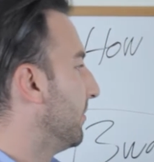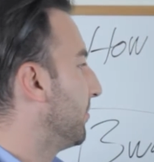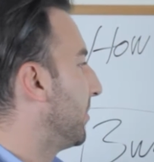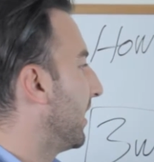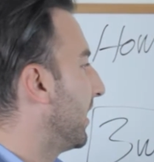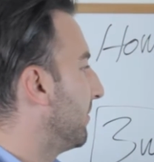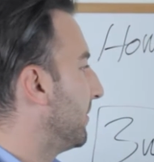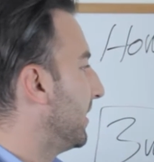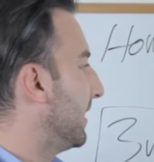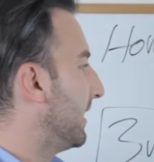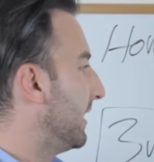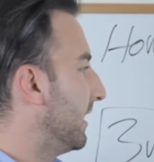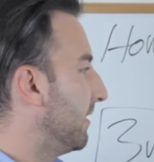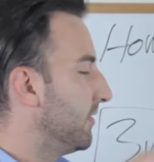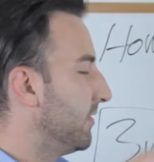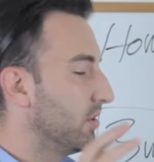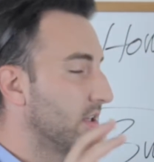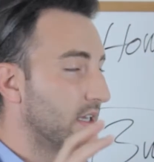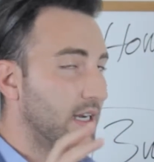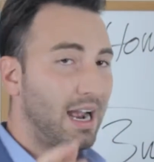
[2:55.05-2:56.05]
But I'm going to
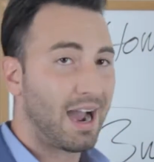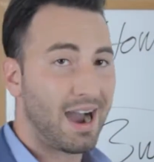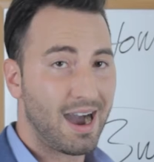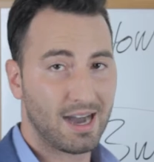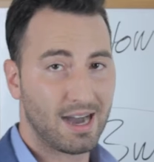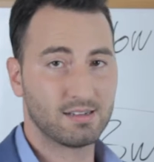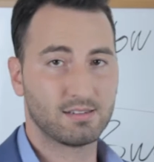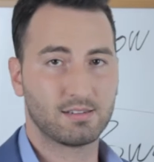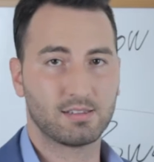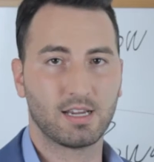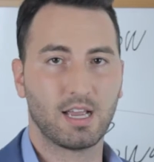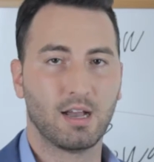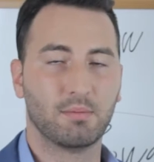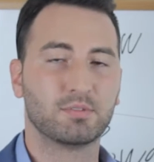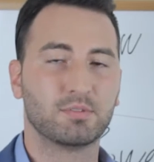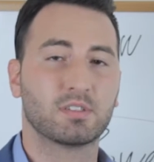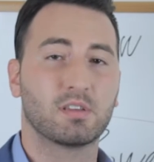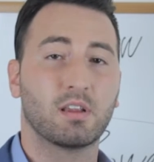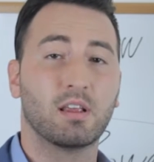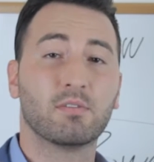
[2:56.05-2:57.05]
give you the
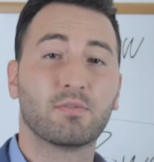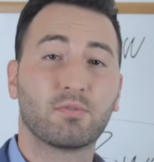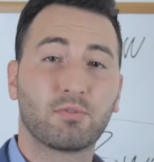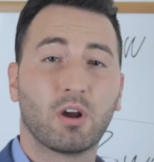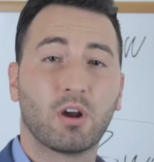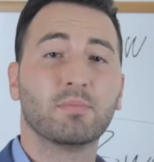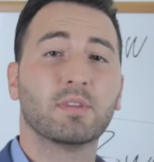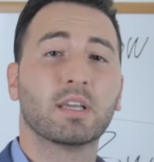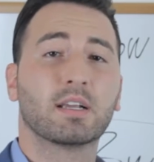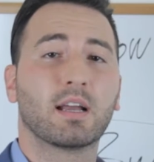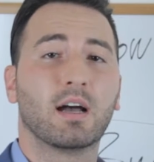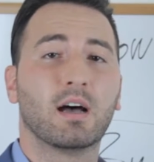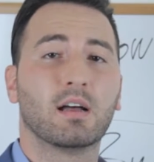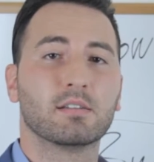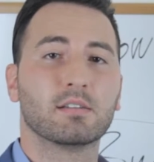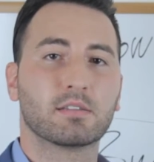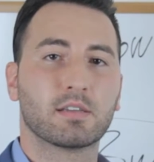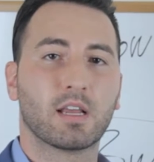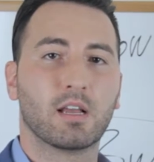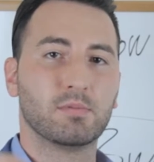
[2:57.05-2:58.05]
concepts, and from the
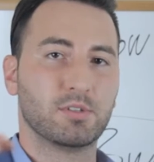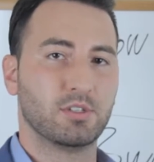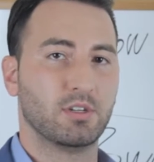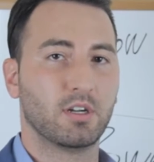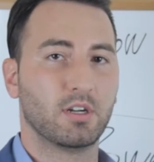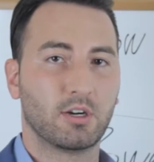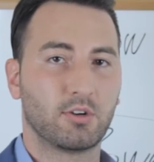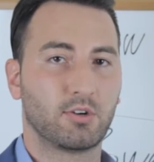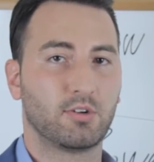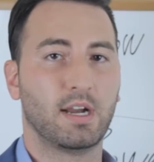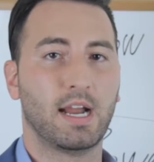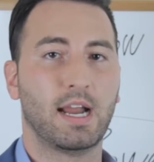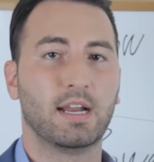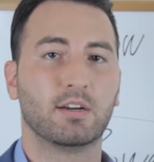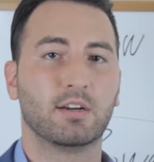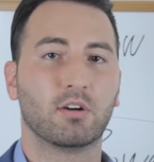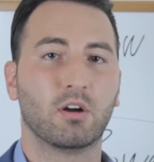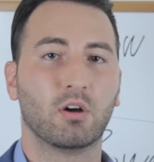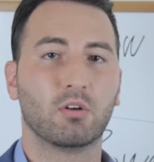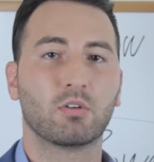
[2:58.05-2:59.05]
concepts you can create
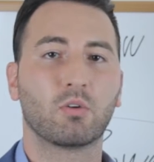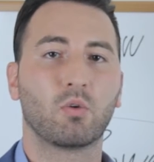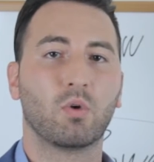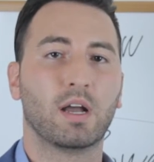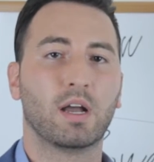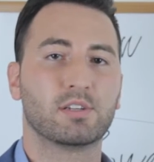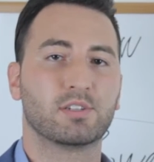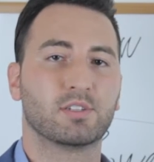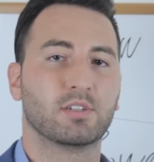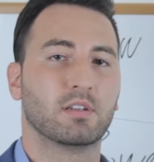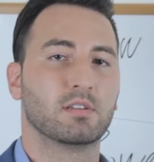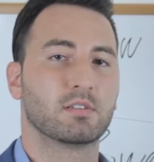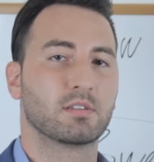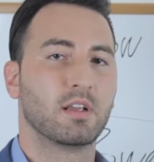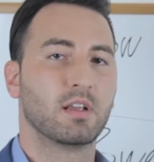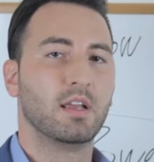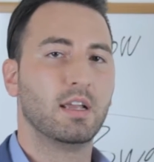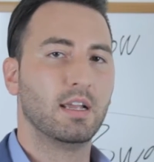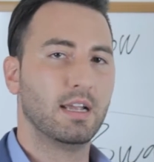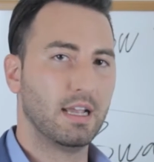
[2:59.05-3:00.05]
your own
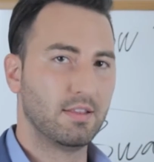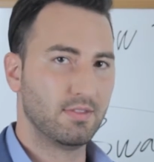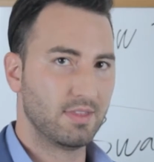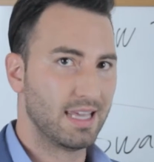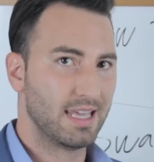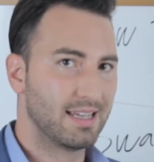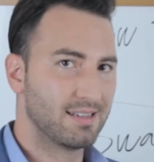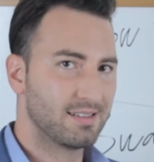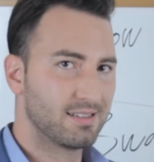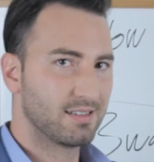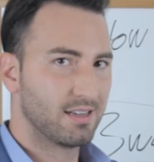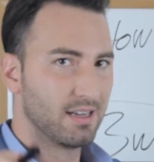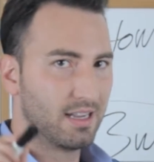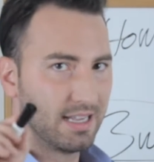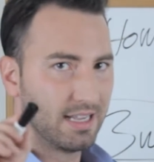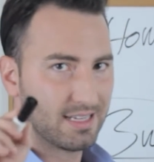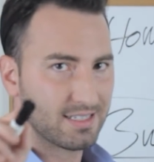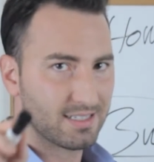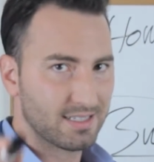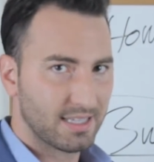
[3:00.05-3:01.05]
questions. And this
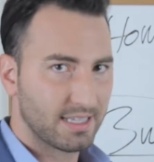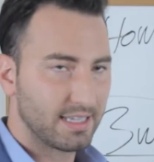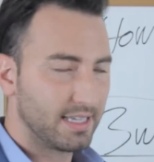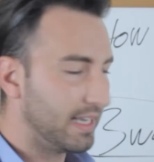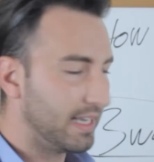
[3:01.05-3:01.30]
is the